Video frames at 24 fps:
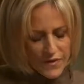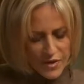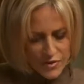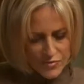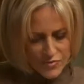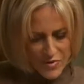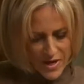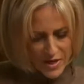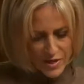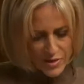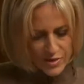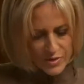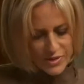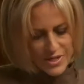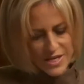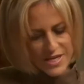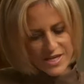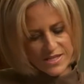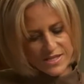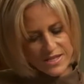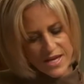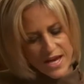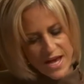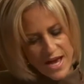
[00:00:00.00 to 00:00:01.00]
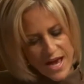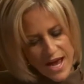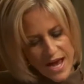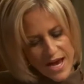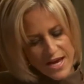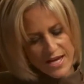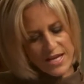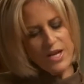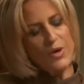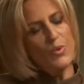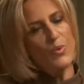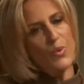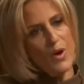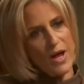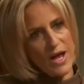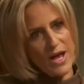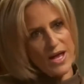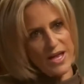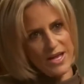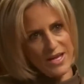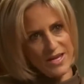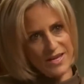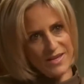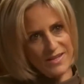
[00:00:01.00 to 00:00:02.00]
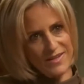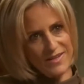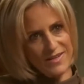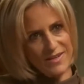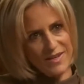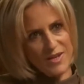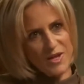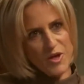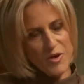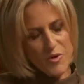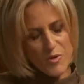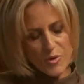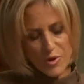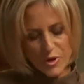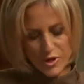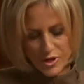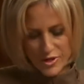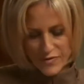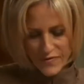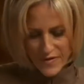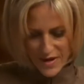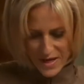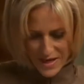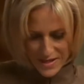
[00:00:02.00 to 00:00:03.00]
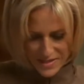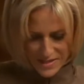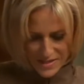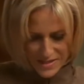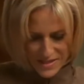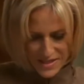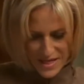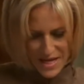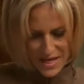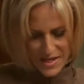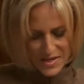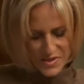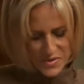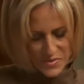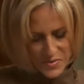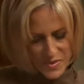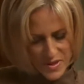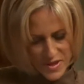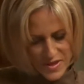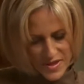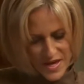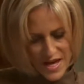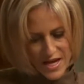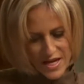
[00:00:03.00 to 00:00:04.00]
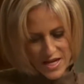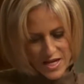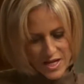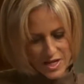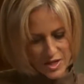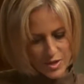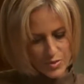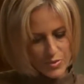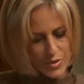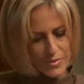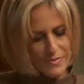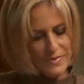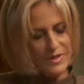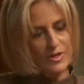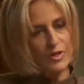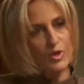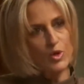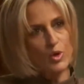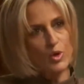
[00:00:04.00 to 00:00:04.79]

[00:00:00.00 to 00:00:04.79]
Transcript: the record, is there any way you could have had sex with that young woman